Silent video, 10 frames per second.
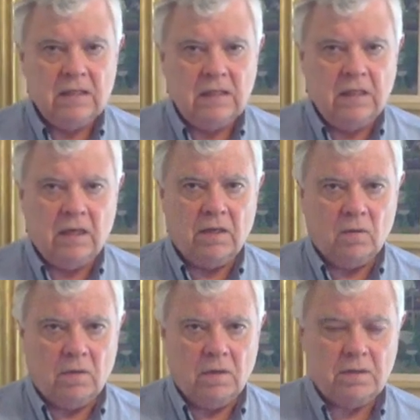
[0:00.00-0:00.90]
In other
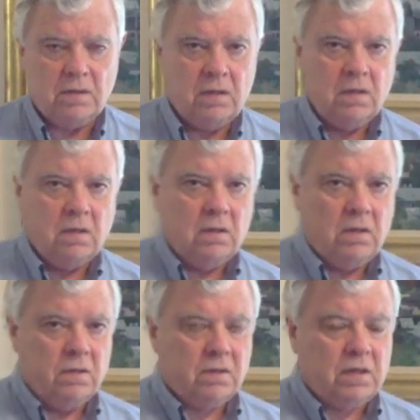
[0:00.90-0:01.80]
words,
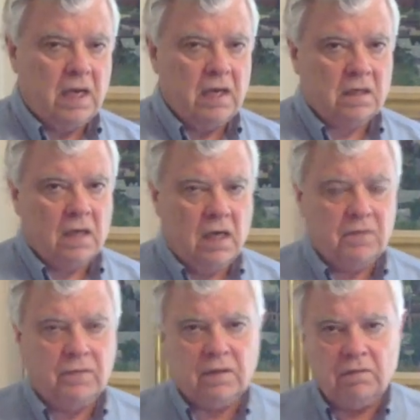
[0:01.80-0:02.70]
you say in
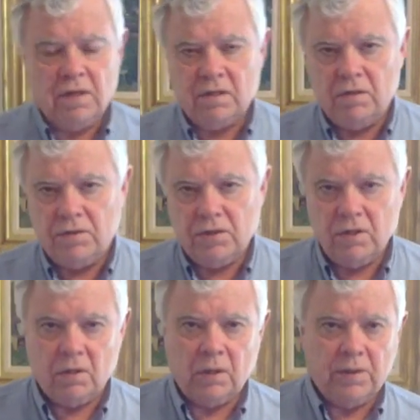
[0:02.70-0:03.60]
conflict resolution,
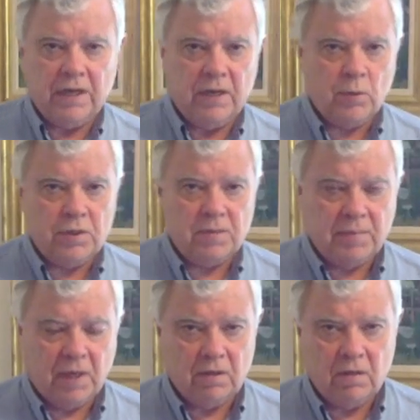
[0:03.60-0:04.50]
or with Edward de
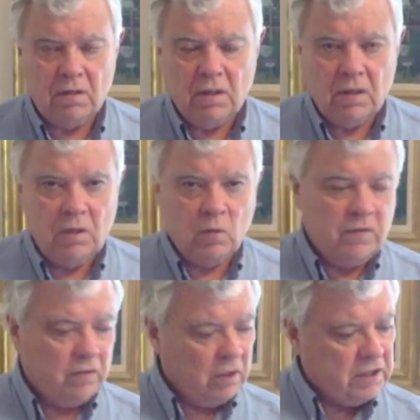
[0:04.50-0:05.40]
Bono,
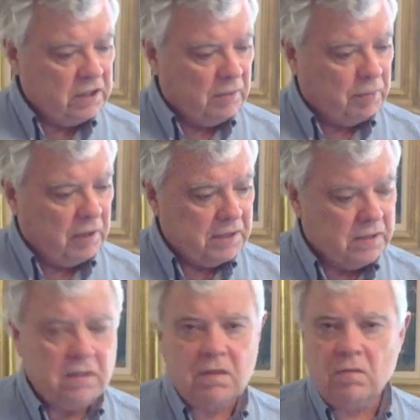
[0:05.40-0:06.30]
we've looked at the
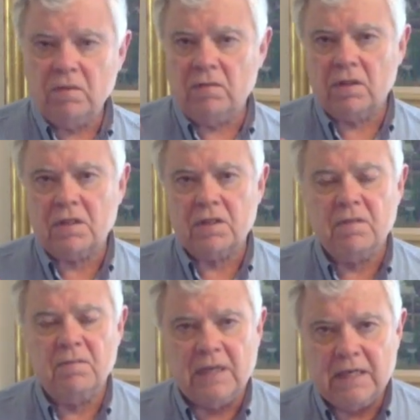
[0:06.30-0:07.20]
pluses, we've looked at
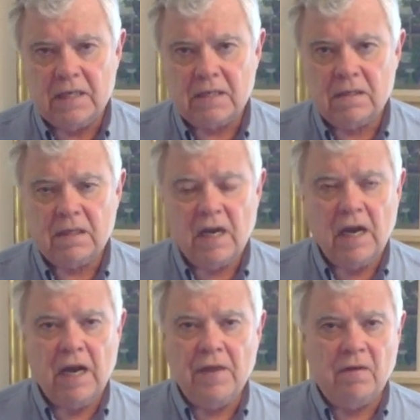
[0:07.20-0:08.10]
the minuses,
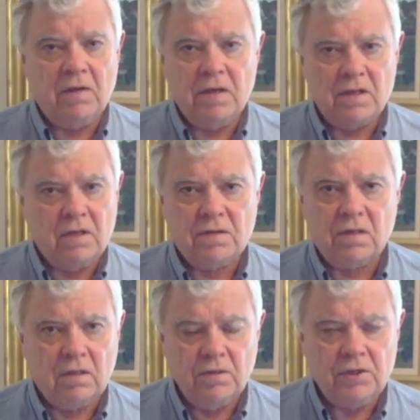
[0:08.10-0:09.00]
and there is no
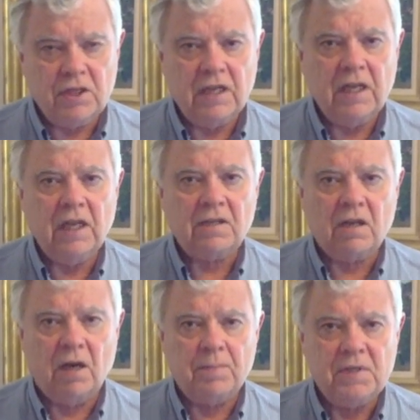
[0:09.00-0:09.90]
solution. It's
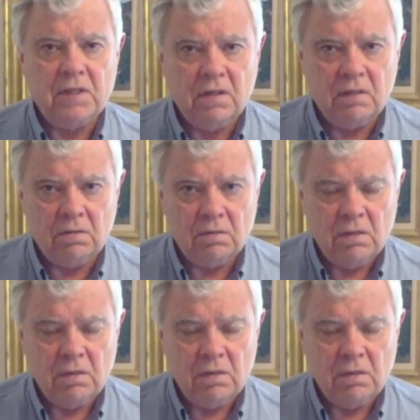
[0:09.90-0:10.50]
up to you.